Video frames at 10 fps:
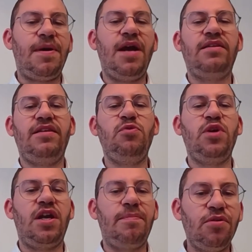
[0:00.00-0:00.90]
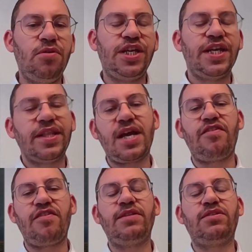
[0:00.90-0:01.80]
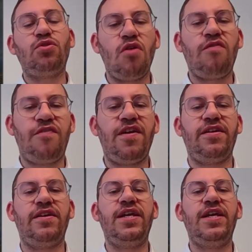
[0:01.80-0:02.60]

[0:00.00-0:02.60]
a party, we are pushing the government to go further